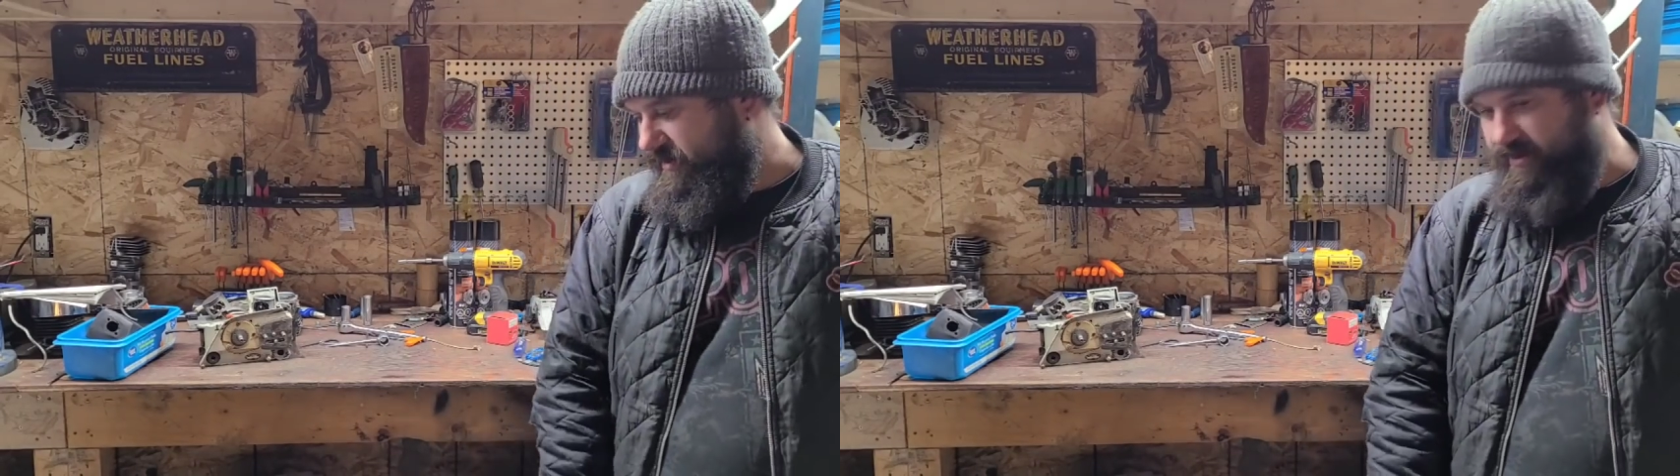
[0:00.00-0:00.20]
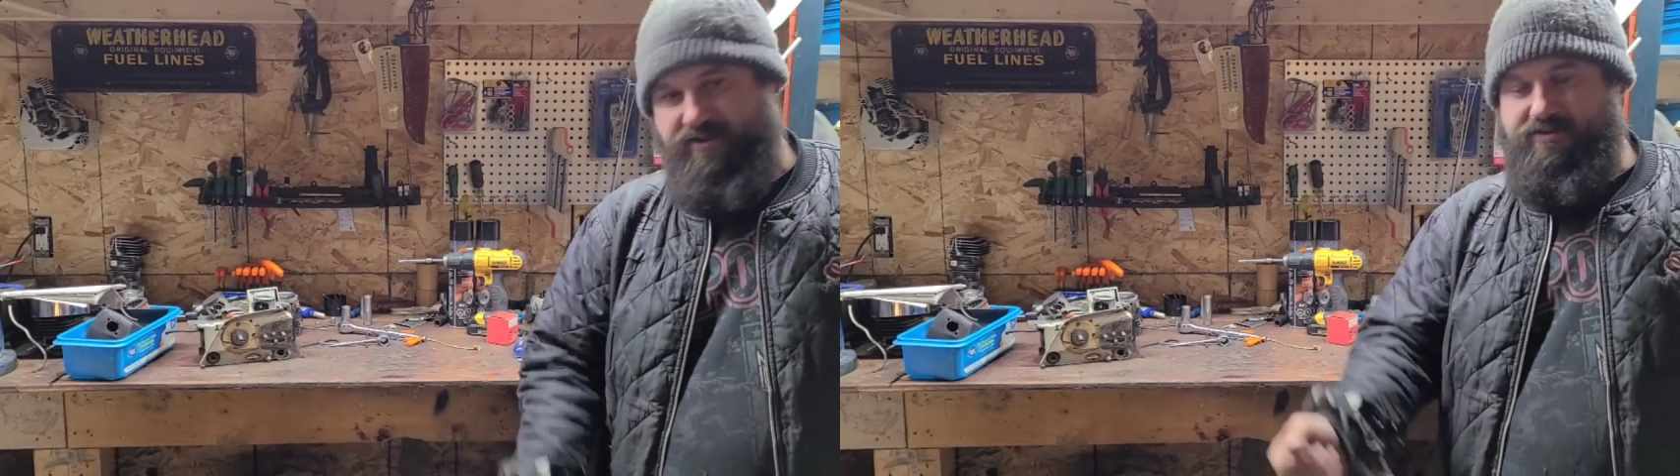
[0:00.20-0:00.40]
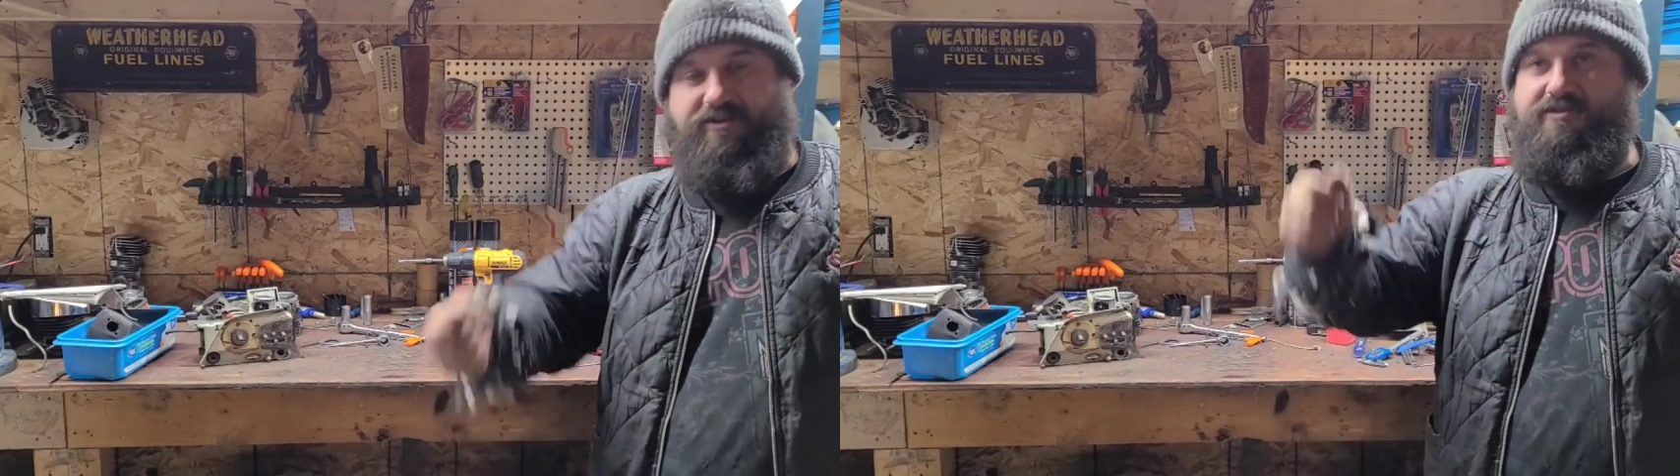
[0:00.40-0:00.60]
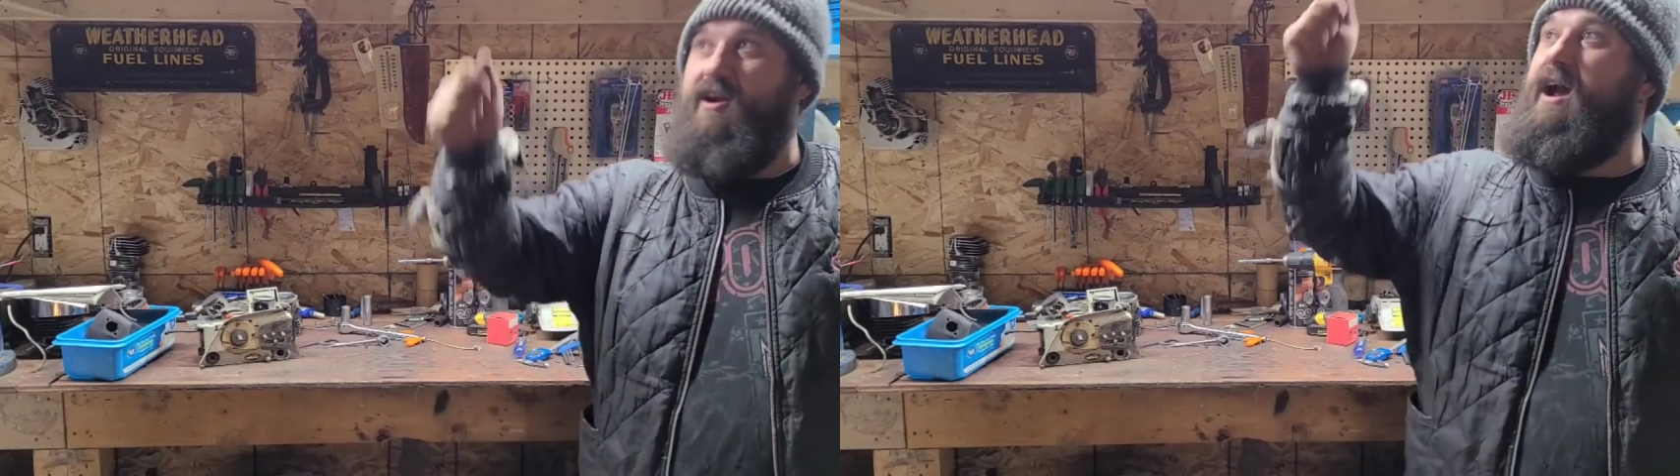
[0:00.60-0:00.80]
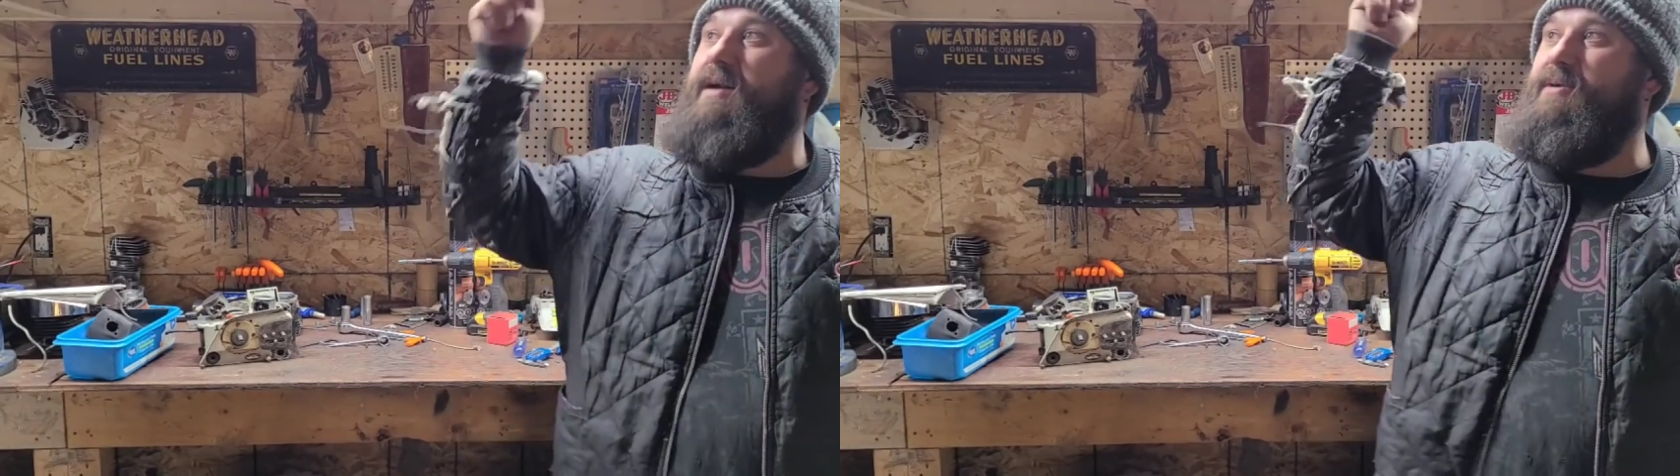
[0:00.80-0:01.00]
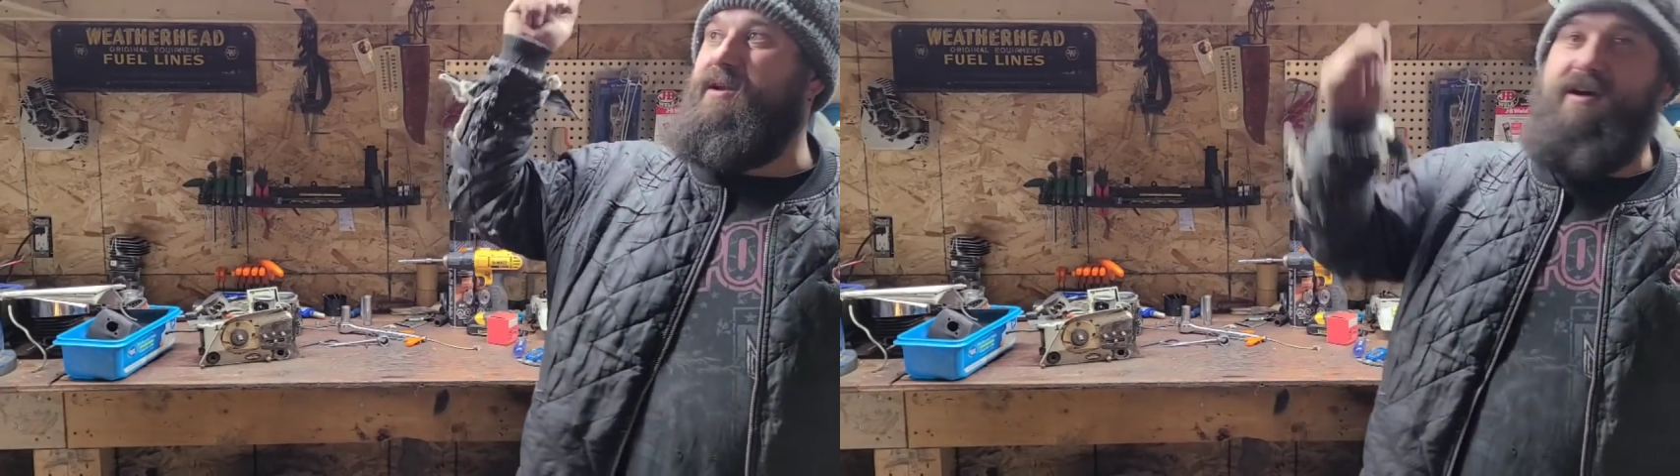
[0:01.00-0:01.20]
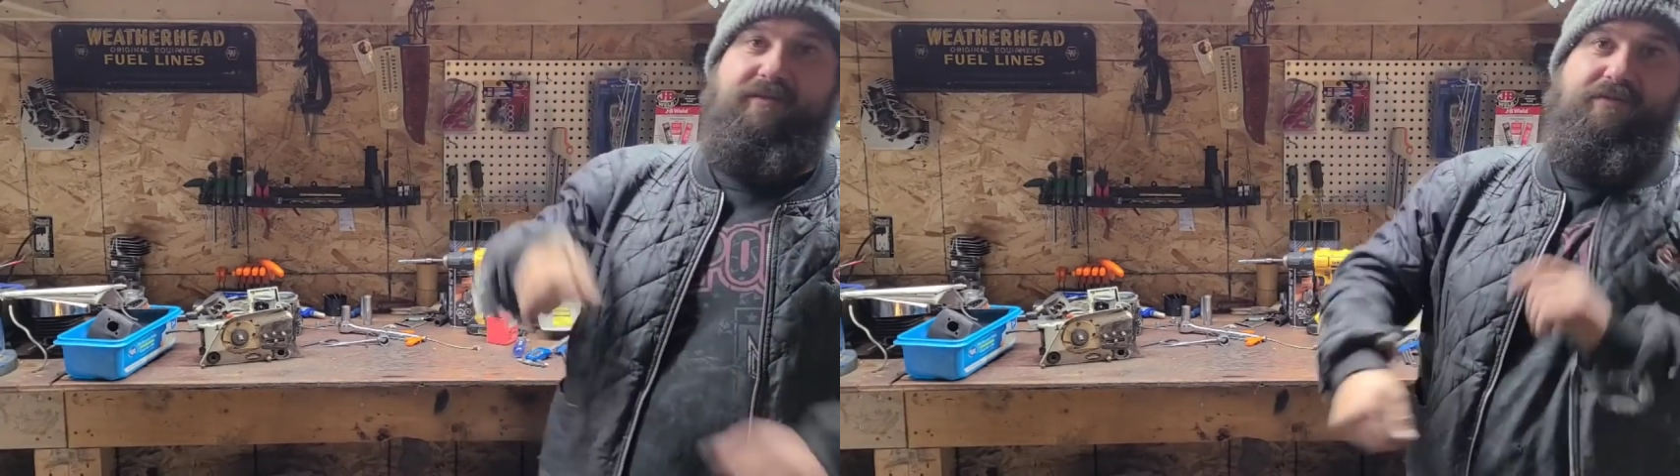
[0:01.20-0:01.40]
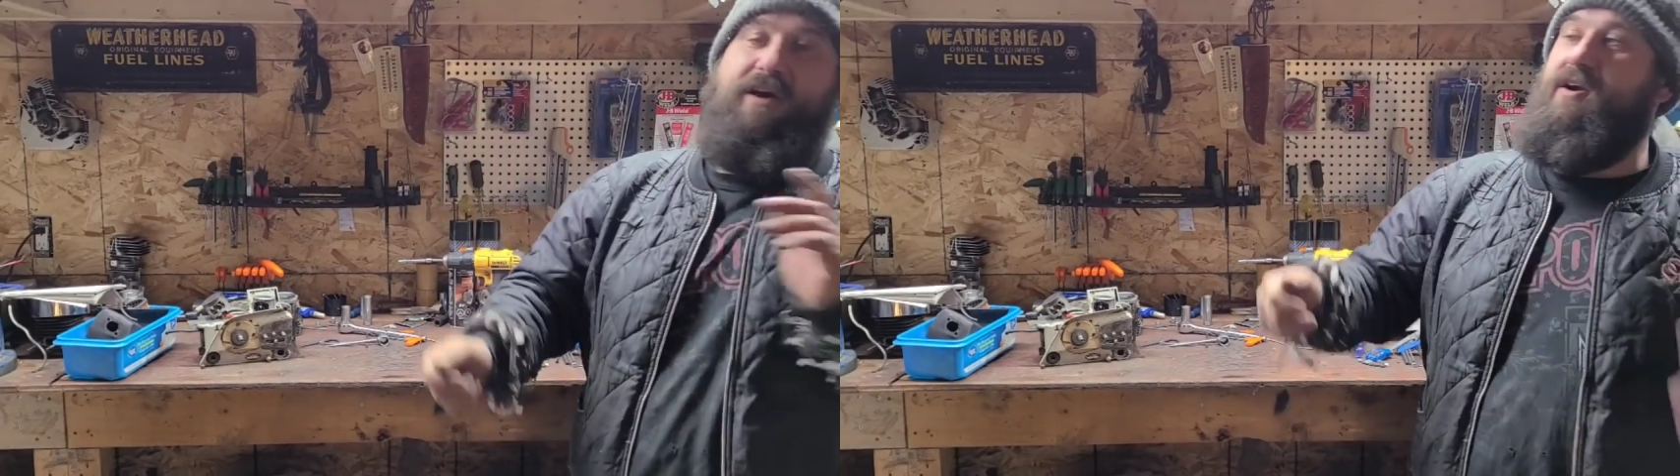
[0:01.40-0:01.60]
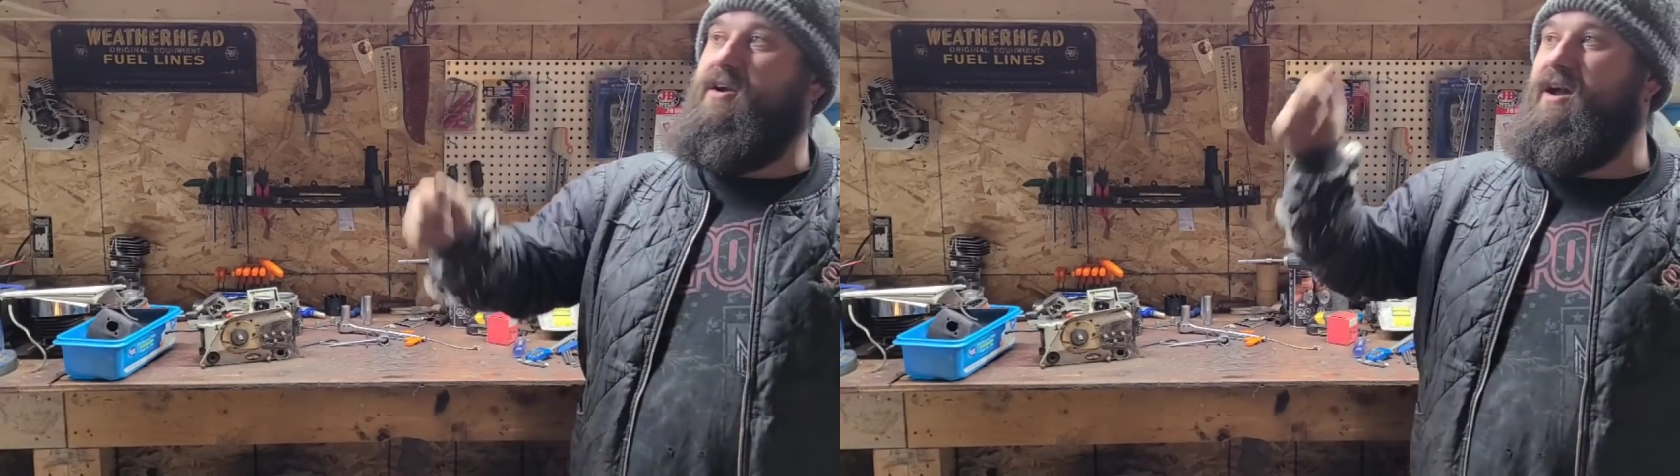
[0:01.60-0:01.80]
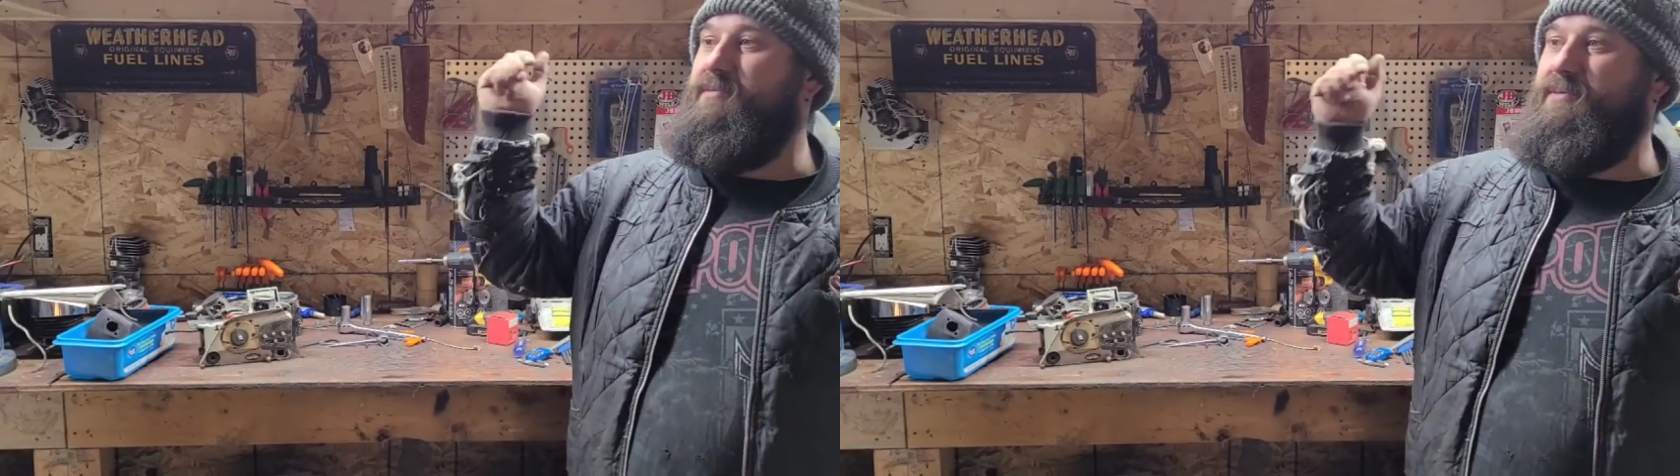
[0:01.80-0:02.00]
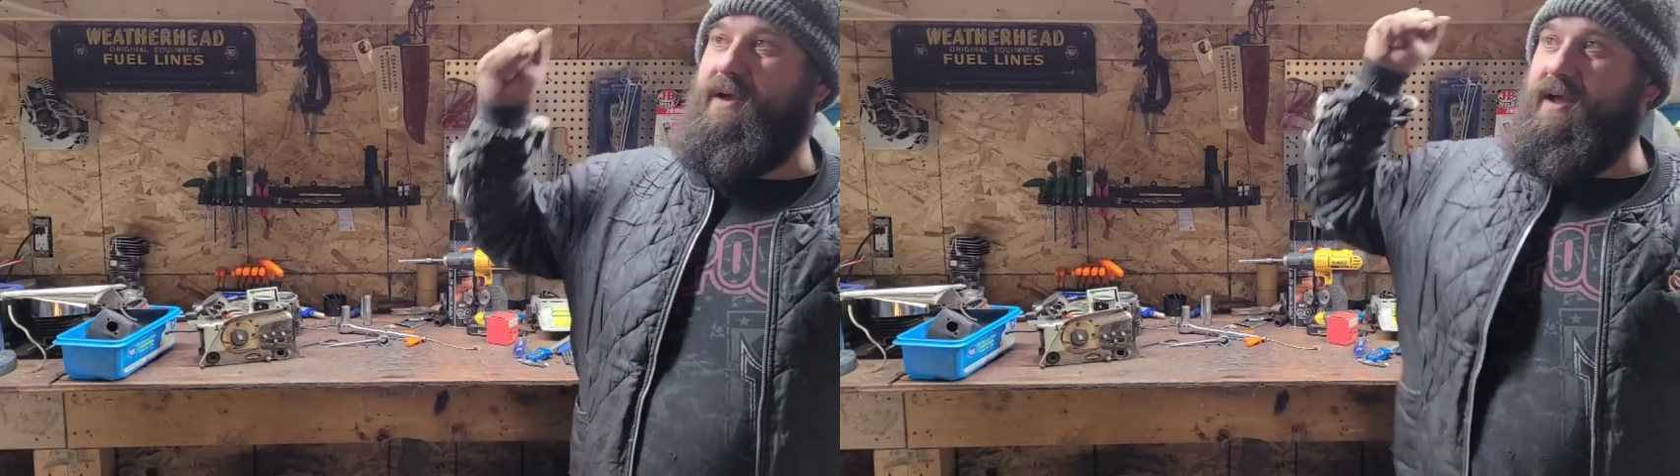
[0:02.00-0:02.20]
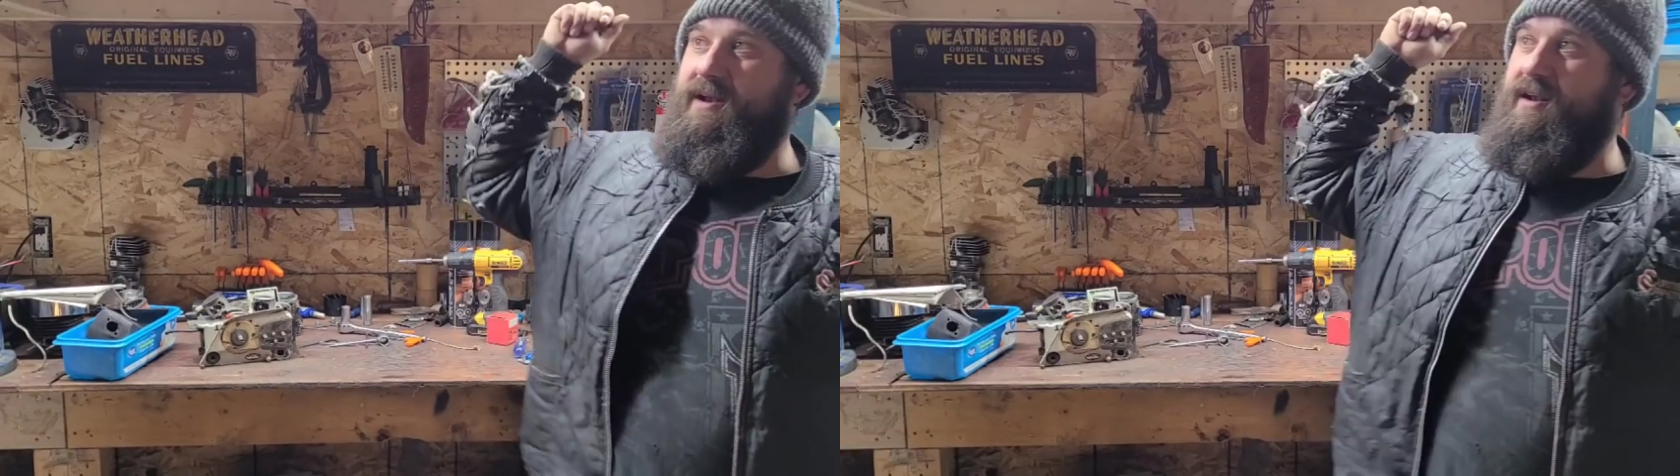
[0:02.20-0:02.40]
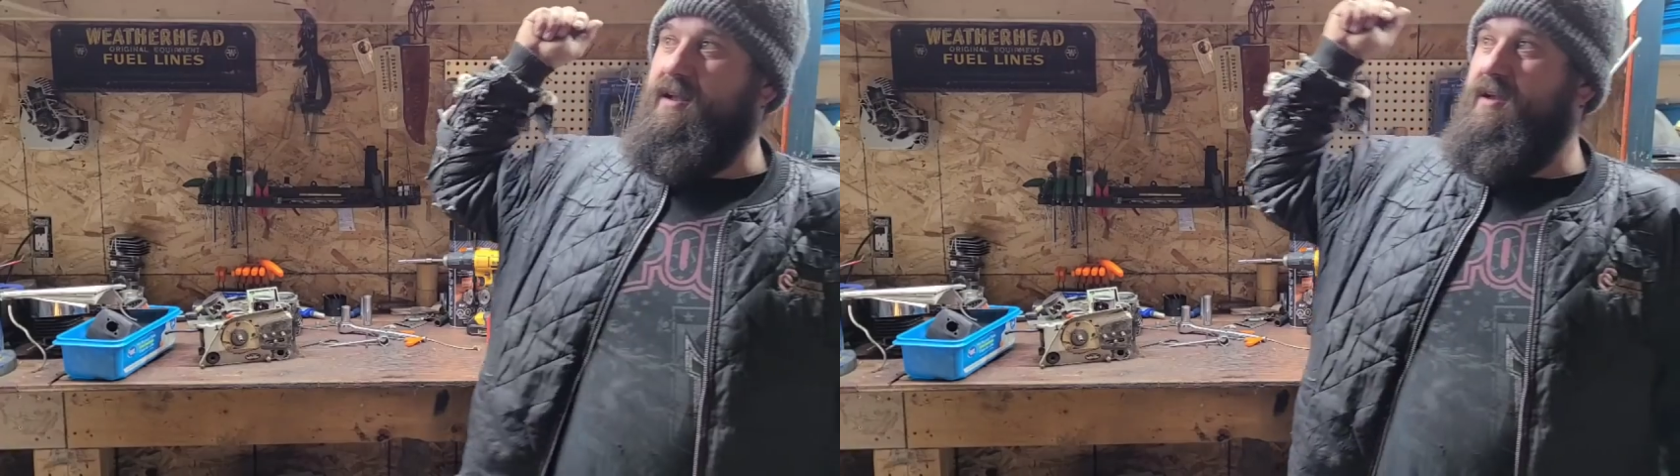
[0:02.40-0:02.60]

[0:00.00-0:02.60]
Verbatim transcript: uh, just grab it. I fire it up and